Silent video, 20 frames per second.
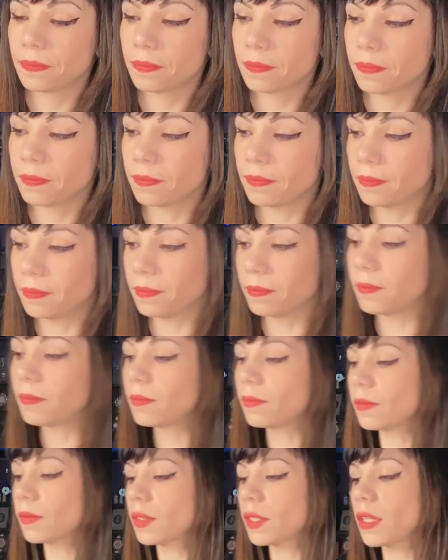Mm,
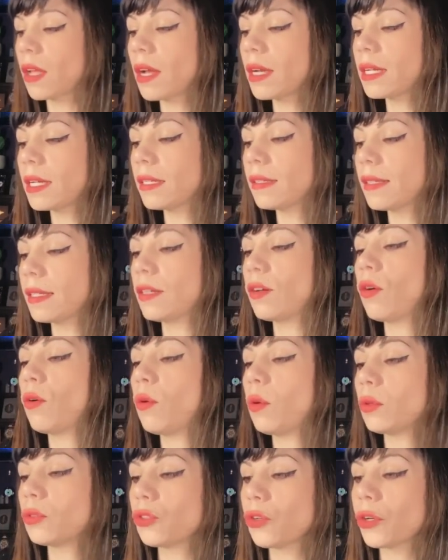it's not easy to
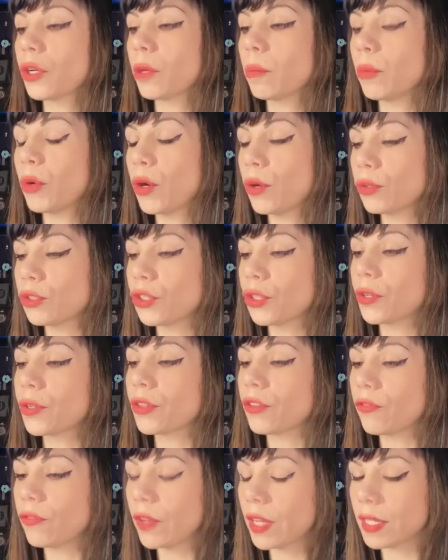hold your composure in
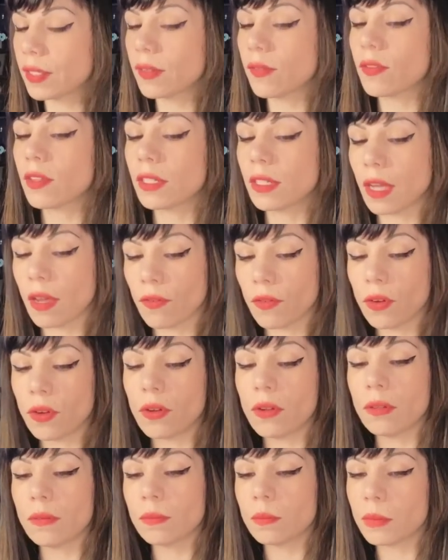the face of the
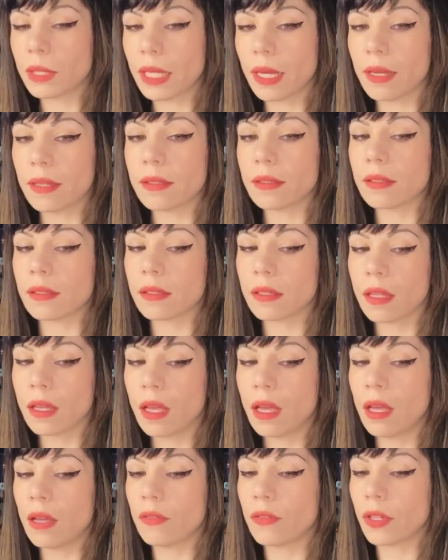devil. Yes.
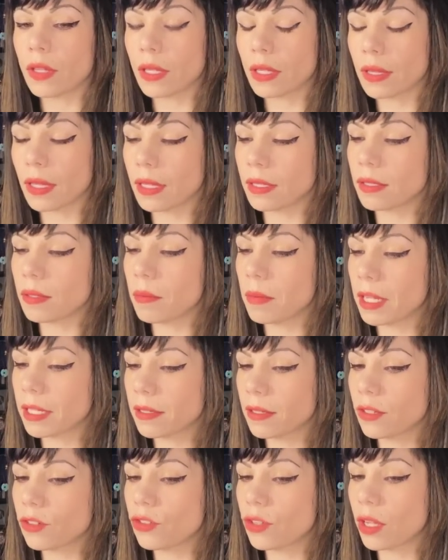I feel like that's a
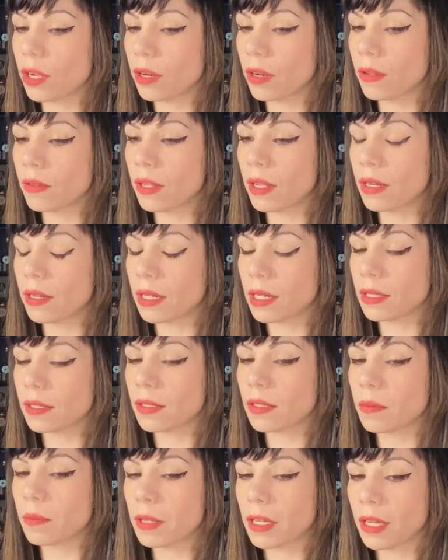message there that
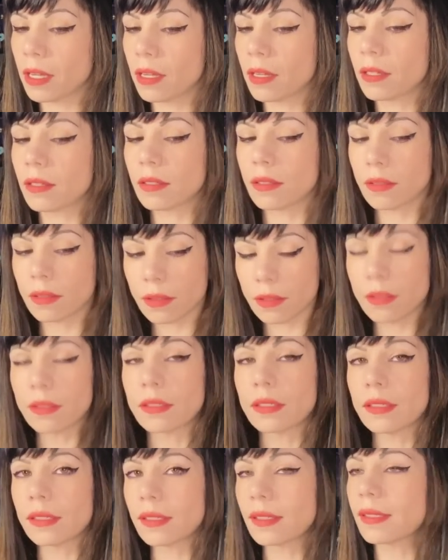needs to be
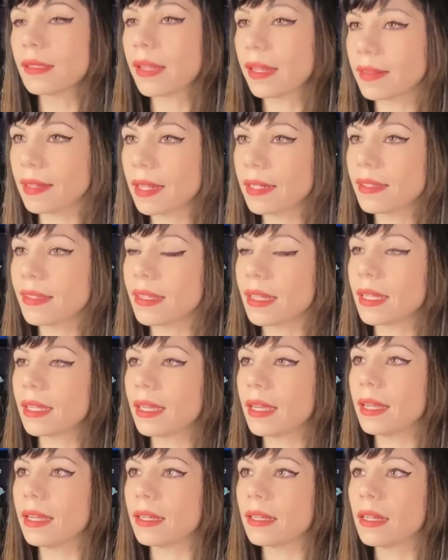let that sink
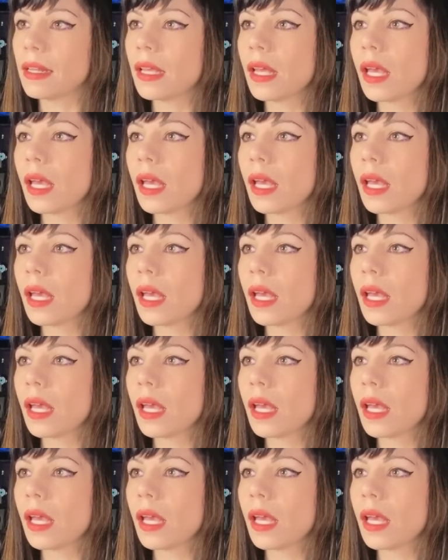in